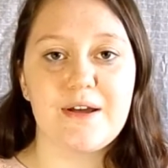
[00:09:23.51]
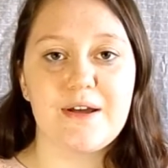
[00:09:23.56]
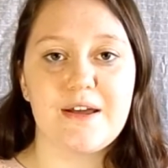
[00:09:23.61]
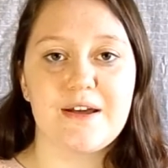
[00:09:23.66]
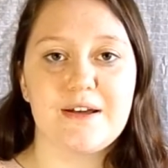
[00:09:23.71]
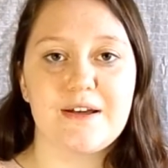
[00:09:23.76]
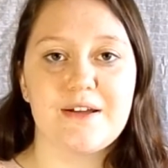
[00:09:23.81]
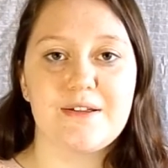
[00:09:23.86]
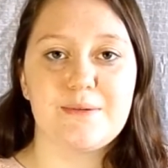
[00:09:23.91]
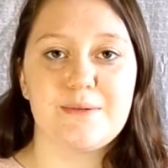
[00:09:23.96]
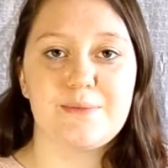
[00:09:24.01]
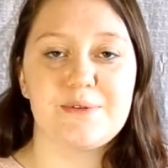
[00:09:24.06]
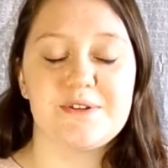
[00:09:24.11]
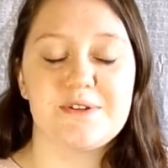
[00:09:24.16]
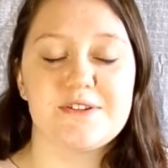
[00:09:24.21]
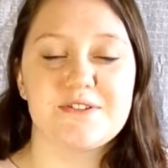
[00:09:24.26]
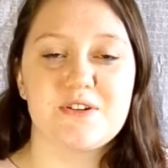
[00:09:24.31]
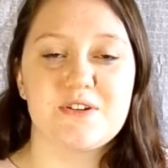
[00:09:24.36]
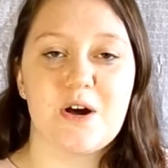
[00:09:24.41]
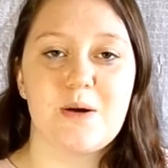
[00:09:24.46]
and
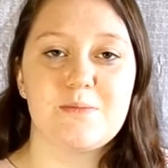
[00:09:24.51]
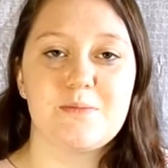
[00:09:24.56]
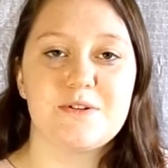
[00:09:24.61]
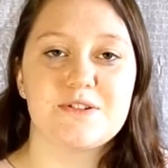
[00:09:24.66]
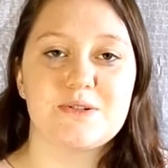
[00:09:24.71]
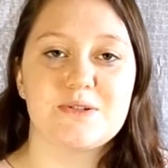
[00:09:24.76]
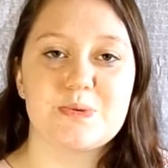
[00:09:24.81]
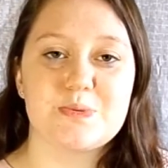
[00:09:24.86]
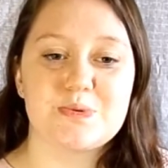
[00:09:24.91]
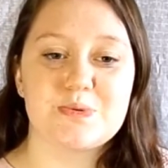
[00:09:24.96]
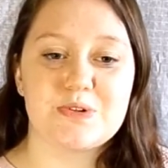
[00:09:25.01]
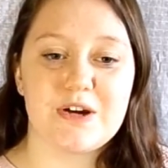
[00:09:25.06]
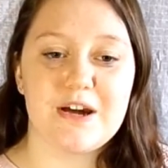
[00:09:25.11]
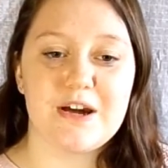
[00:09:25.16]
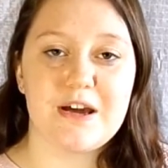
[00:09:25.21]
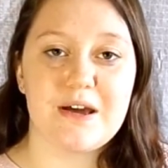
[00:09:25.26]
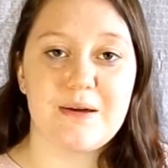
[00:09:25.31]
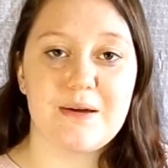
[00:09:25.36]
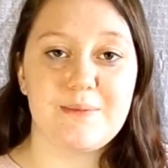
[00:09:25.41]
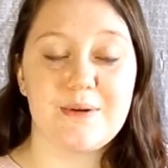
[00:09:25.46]
please comment,
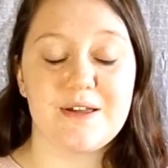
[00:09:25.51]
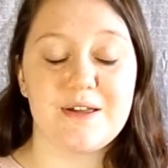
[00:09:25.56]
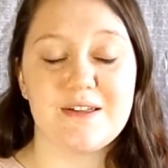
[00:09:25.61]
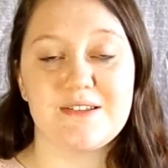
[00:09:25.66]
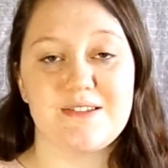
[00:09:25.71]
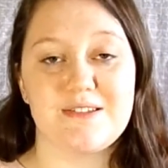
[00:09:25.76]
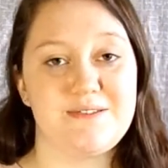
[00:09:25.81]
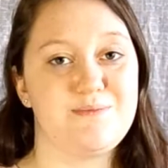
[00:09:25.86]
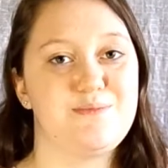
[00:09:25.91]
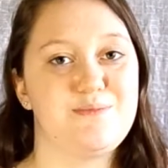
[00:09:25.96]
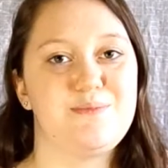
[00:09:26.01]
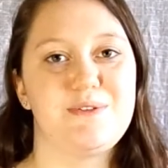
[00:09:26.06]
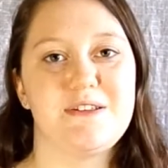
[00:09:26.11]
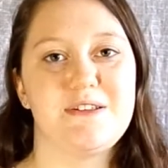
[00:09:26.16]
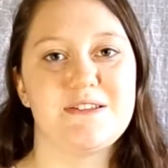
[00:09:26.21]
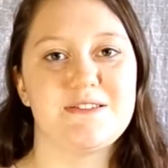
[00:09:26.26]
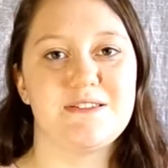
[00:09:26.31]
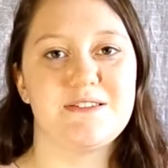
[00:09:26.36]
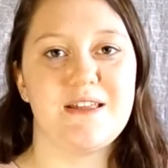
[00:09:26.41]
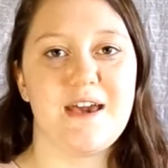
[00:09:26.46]
subscribe, and
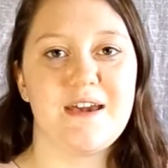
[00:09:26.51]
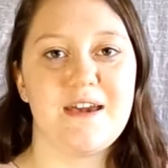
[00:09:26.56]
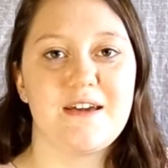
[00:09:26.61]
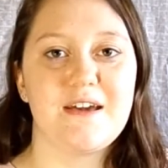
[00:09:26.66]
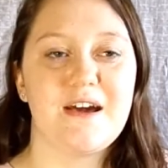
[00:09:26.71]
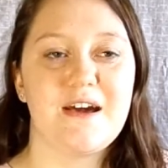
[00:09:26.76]
please like.